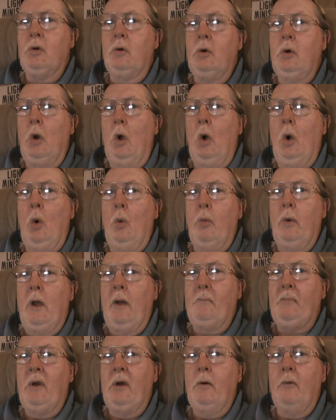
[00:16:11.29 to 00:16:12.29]
no
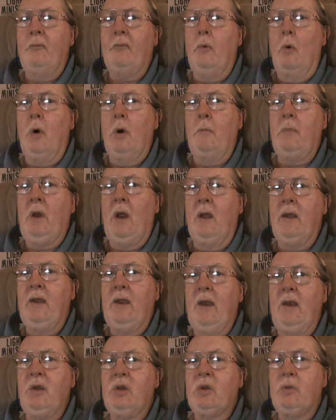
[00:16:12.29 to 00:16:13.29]
weapon formed
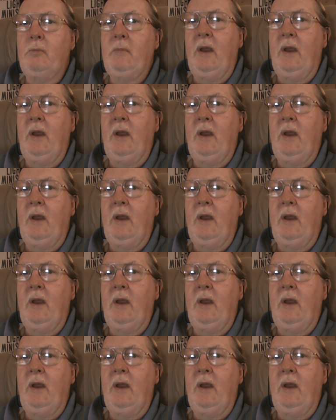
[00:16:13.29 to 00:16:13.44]
against